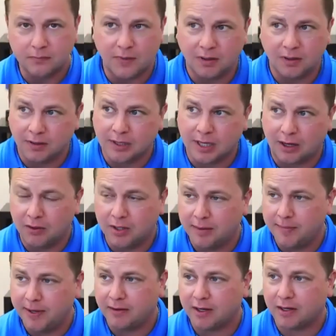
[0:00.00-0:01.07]
Look, I'll
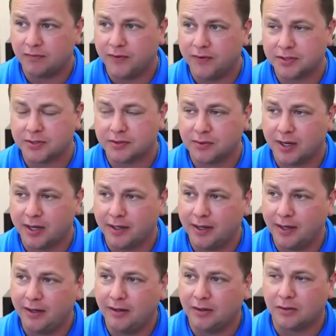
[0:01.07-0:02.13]
come out and I'll fix it right
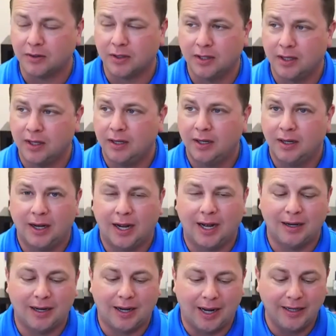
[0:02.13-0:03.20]
now. I,
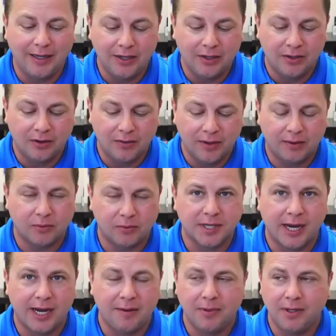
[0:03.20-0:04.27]
I didn't know that was
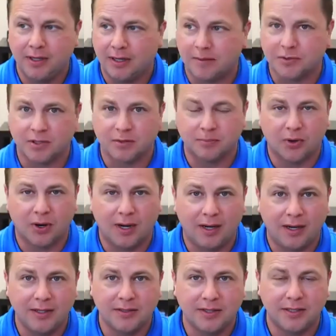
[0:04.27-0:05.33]
happening. I'm
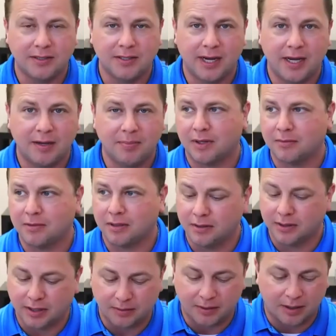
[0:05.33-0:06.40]
surprised that it's happening.
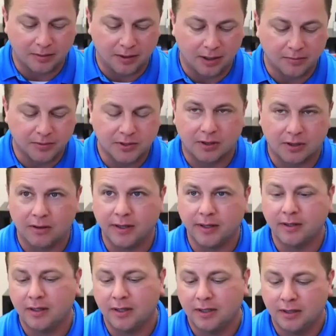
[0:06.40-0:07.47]
Look, I'm, I'm sorry.
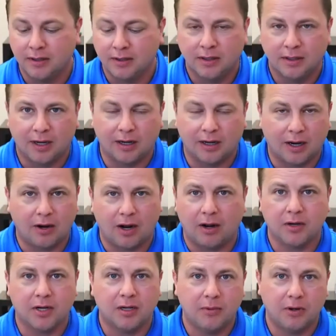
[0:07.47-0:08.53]
I'll, I'll
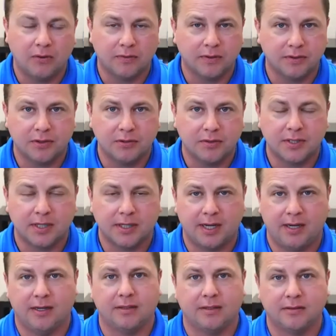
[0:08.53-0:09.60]
come over as soon as I
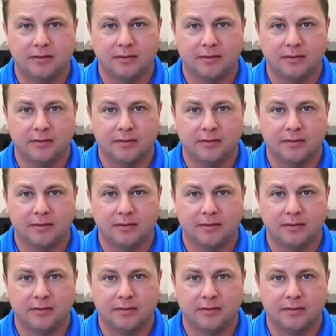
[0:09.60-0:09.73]
can.